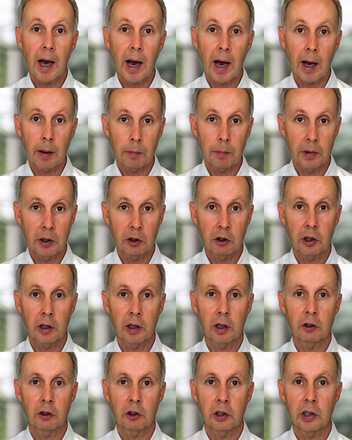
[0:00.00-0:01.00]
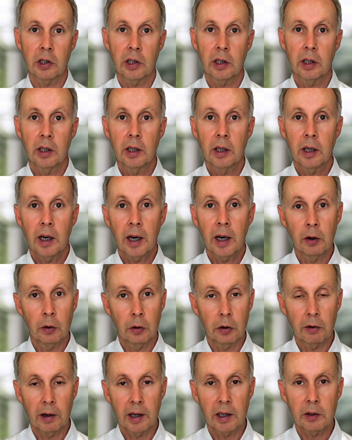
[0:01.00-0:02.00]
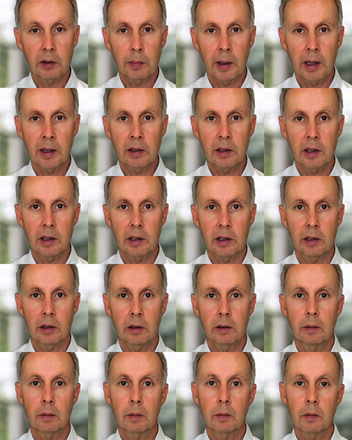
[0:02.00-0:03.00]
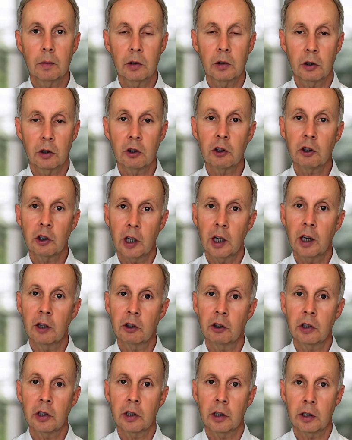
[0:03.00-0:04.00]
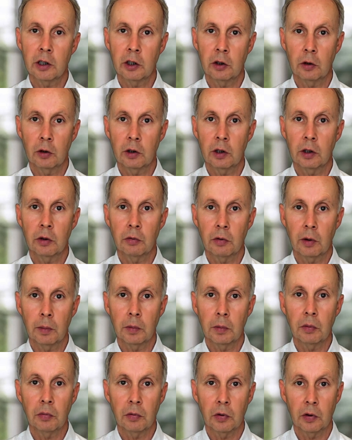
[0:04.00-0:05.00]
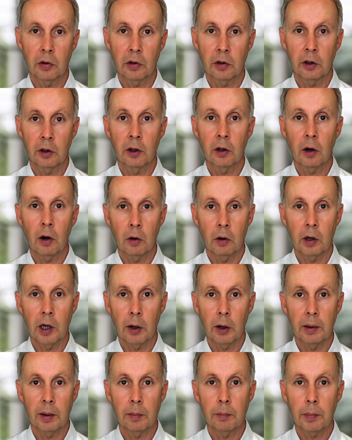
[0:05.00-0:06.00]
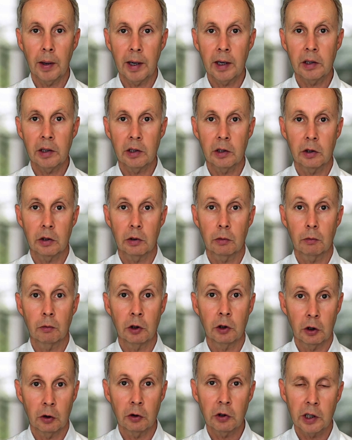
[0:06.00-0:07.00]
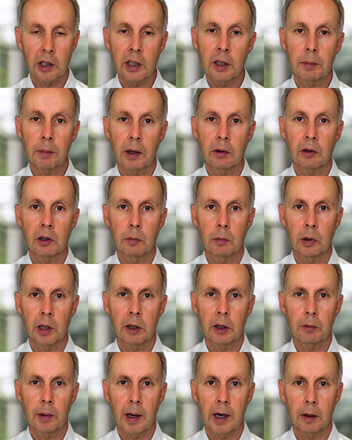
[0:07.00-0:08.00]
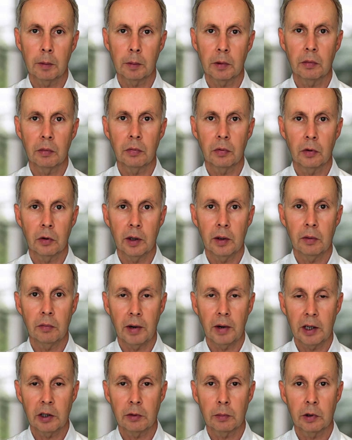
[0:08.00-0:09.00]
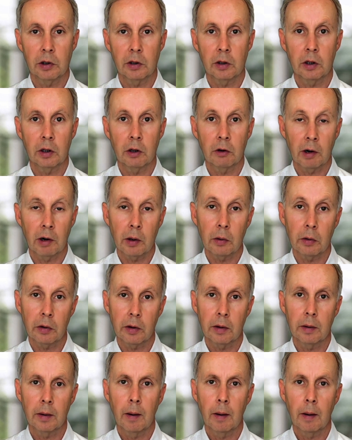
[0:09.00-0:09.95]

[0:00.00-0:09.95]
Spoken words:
admin charges and other expenses. Such charges are deducted from the fund on an ongoing basis, reducing the amount of money available for investment and growth.